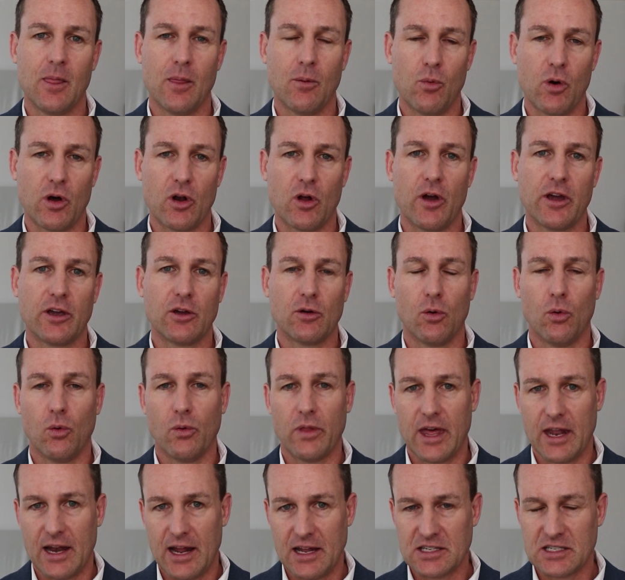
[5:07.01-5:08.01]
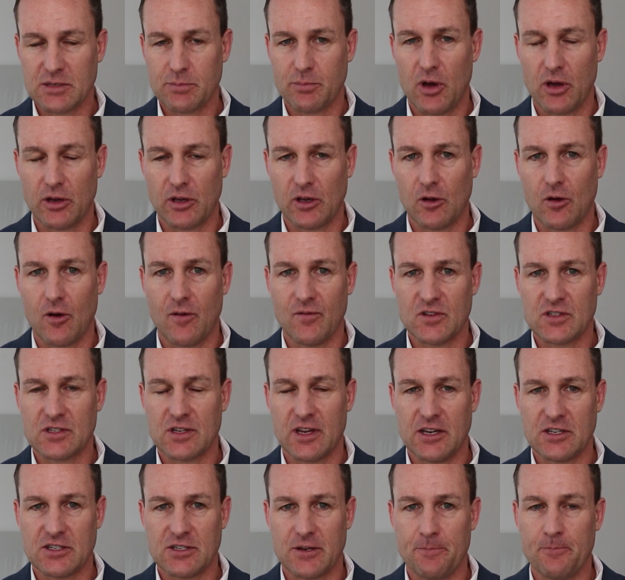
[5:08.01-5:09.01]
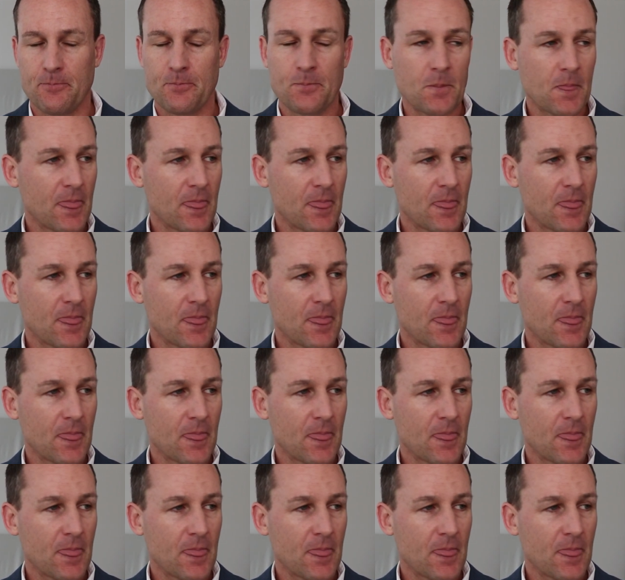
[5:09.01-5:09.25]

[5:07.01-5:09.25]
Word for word: what I call that unspoken conversation.